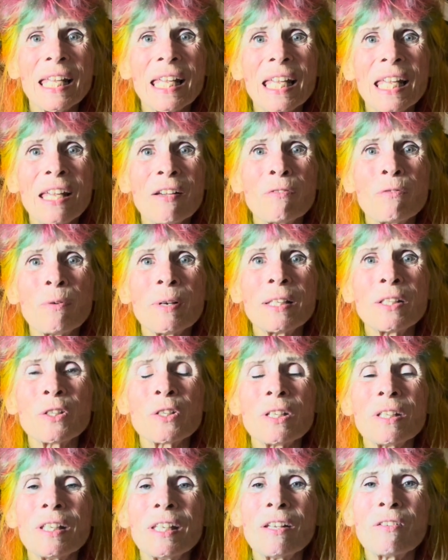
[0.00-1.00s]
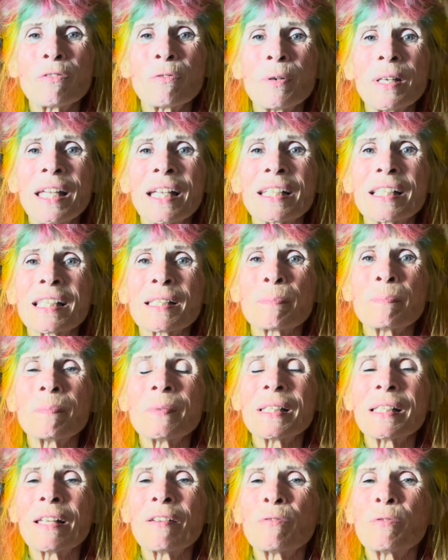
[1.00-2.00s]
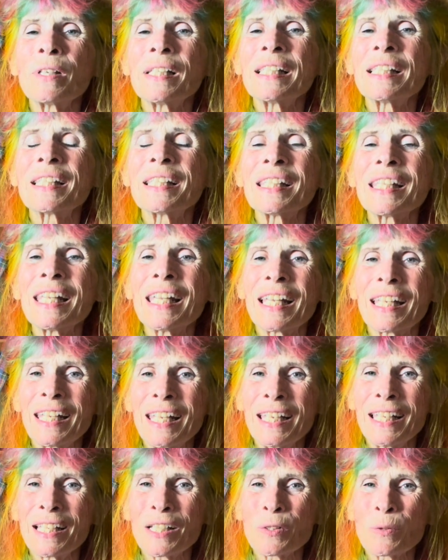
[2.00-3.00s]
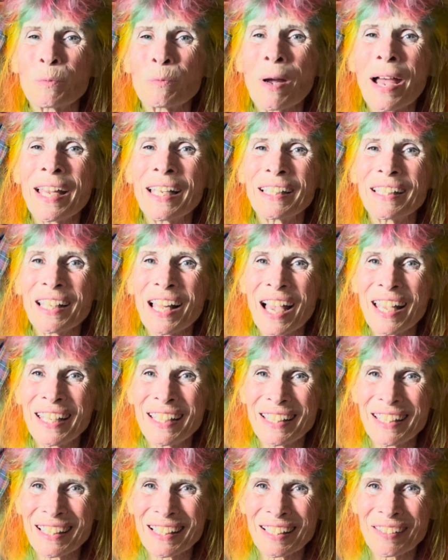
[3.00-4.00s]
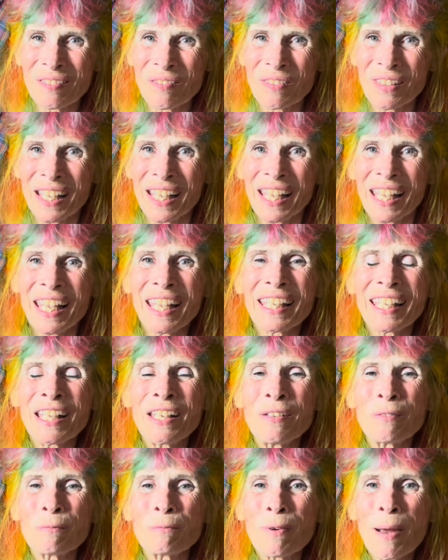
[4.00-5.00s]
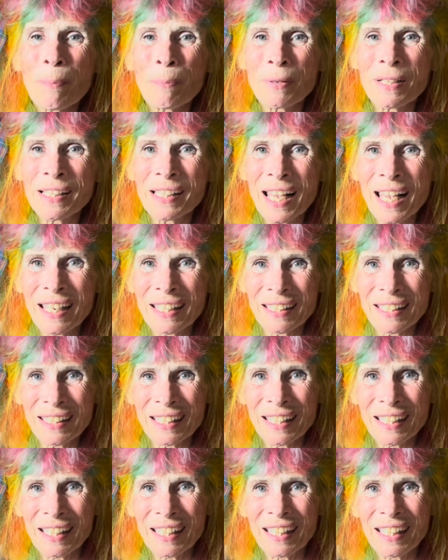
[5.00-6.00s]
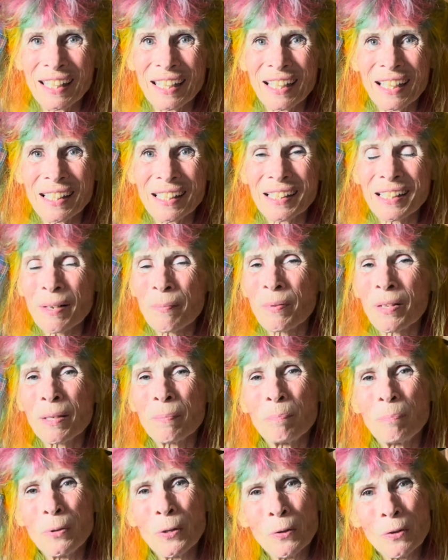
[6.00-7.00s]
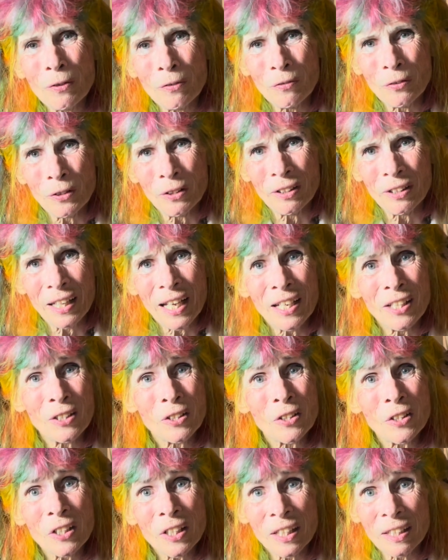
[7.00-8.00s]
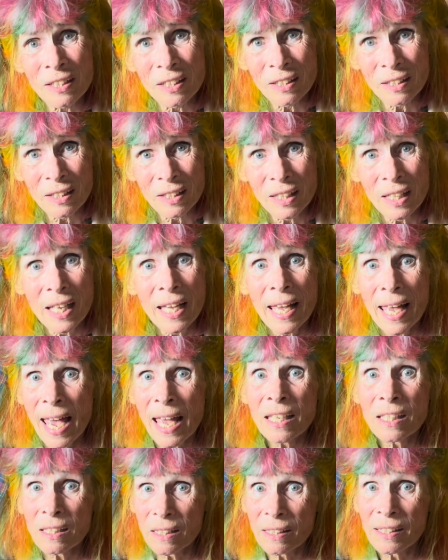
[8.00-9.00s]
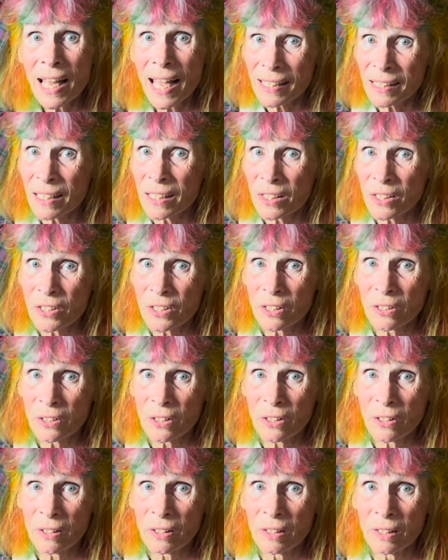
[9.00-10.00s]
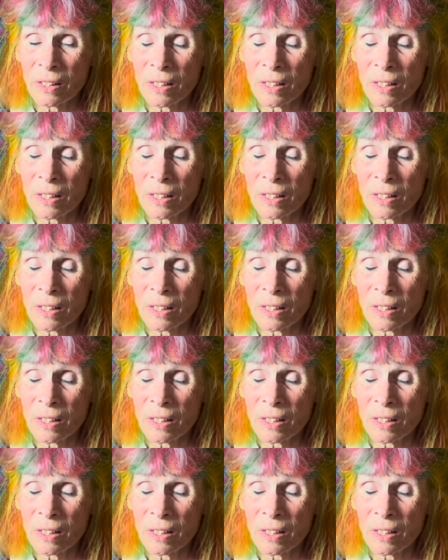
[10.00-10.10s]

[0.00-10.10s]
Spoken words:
if we see it in its right light, it can represent something beautiful and good and lessons to learn.